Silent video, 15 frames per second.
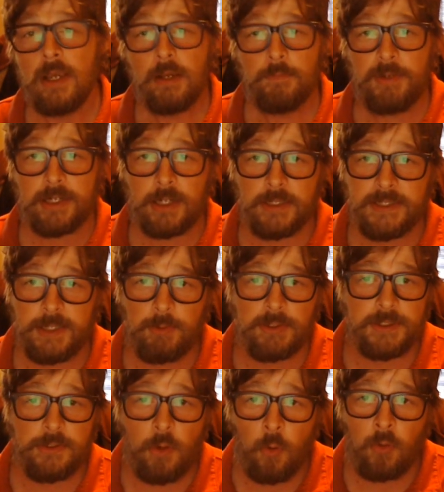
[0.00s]
because he
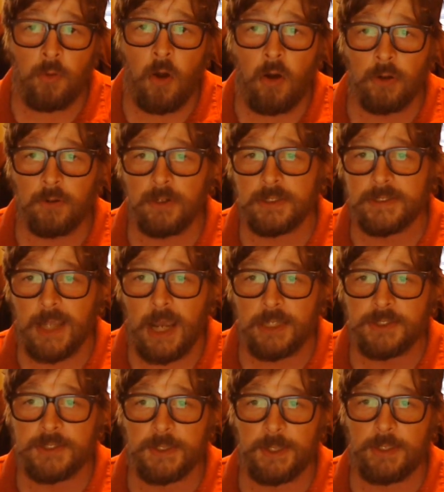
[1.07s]
was no longer
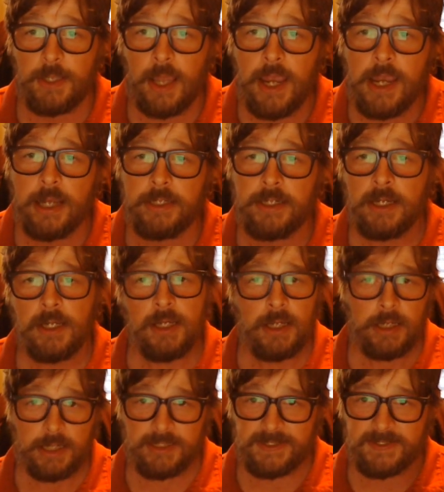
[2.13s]
attached to the land
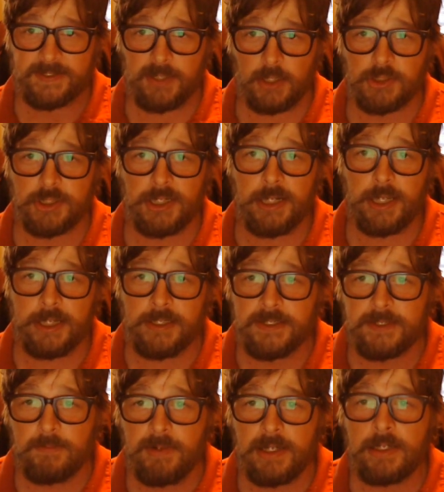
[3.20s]
in such an
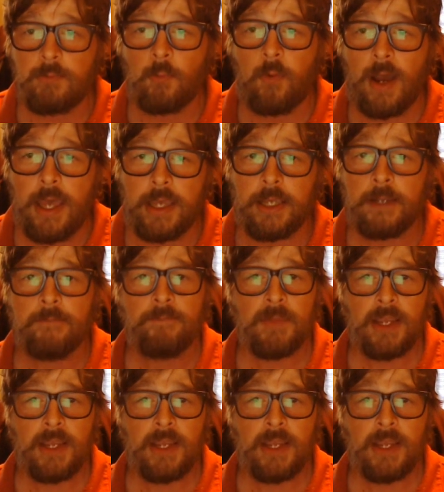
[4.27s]
intimate way,